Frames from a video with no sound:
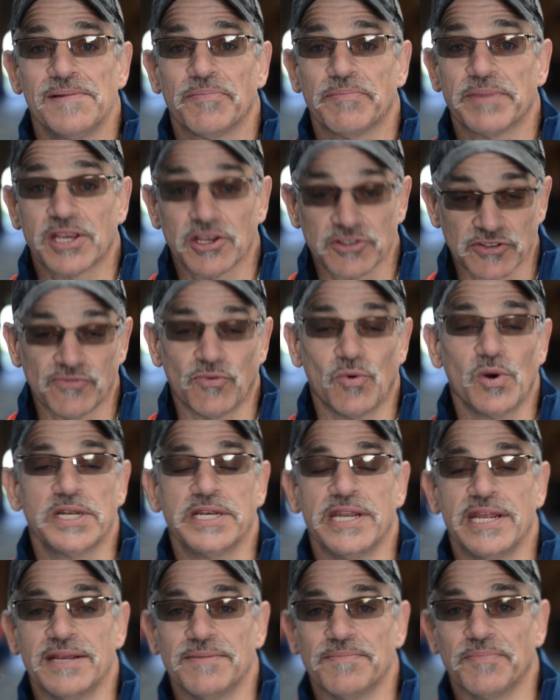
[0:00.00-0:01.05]
because of one
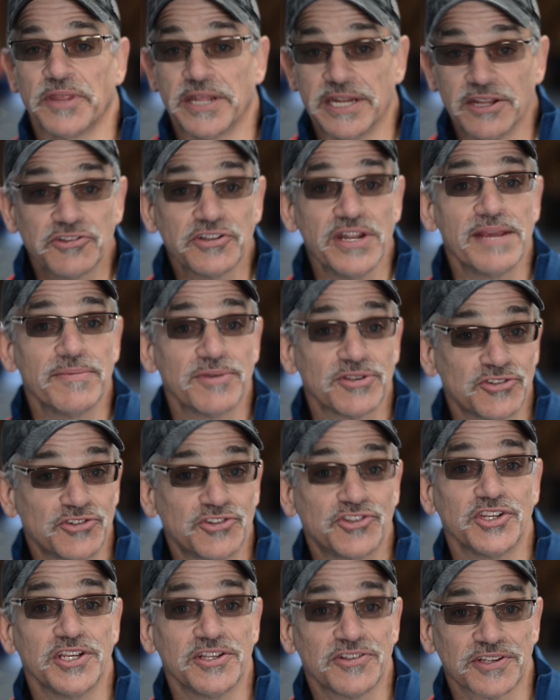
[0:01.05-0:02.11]
name. And his name is
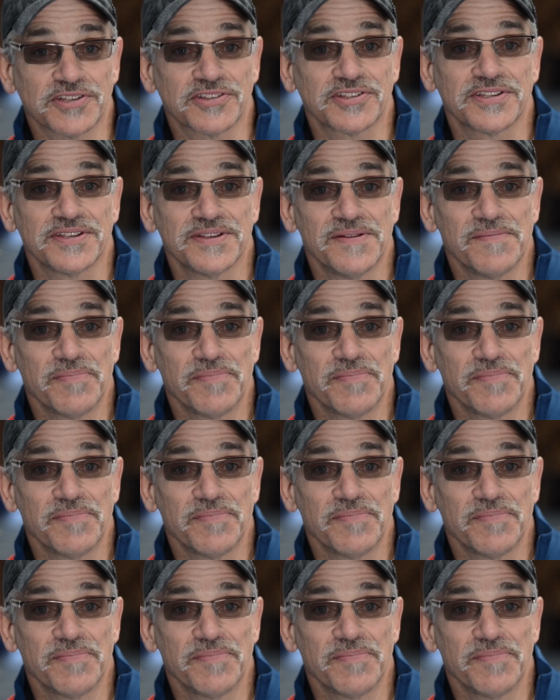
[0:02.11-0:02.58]
Jesus.